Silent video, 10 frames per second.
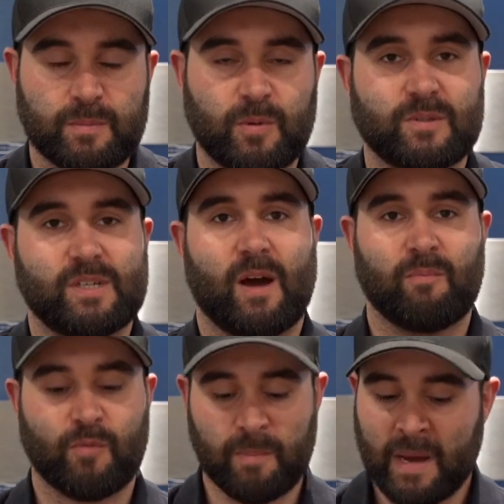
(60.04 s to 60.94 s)
Sports
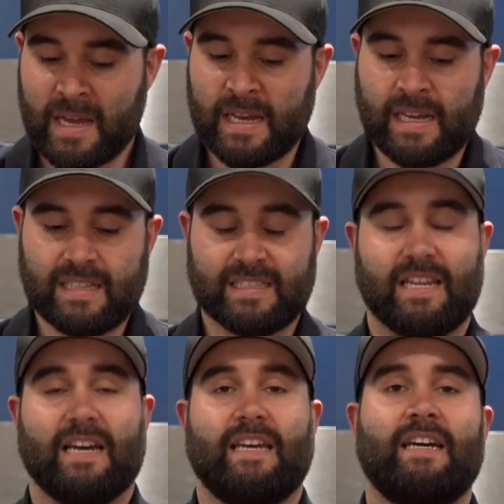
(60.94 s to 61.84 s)
Gun Room.
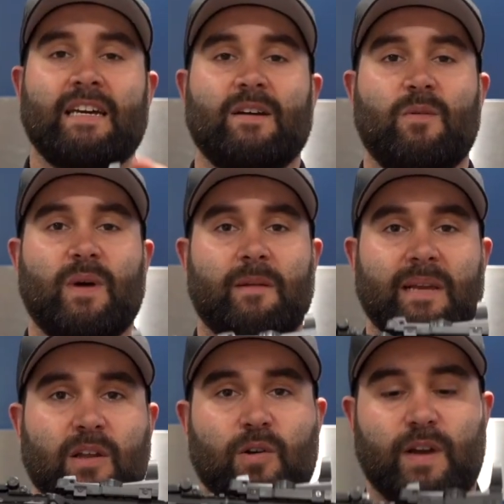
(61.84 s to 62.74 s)
Today we're going to
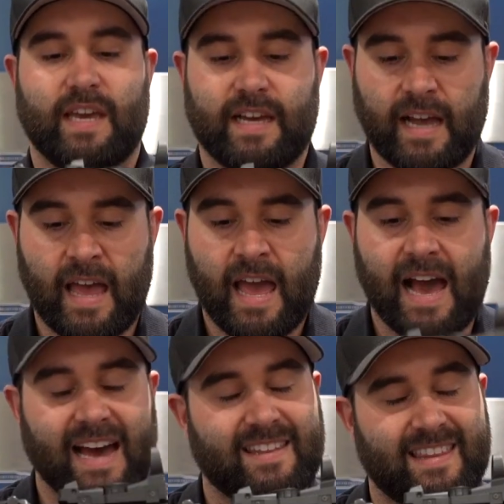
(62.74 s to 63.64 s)
be looking
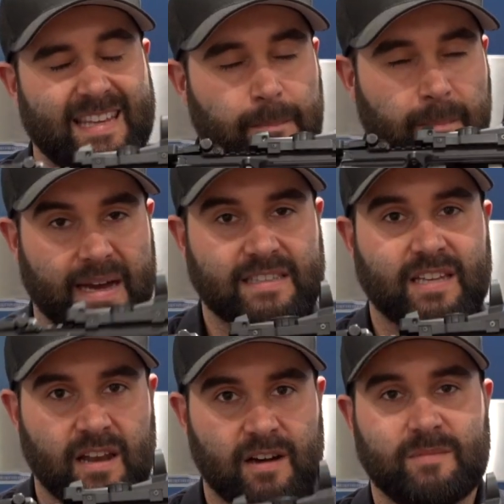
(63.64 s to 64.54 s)
at the
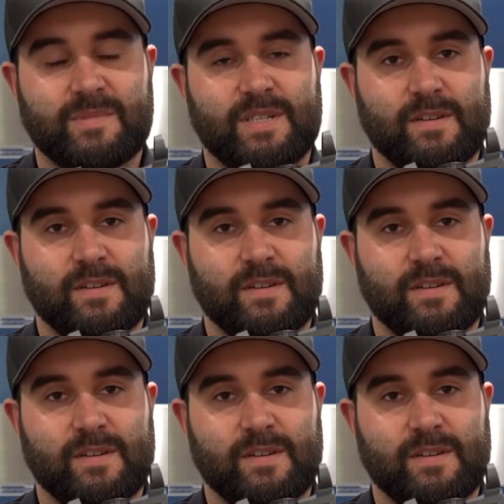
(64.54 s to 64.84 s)
Battle Arms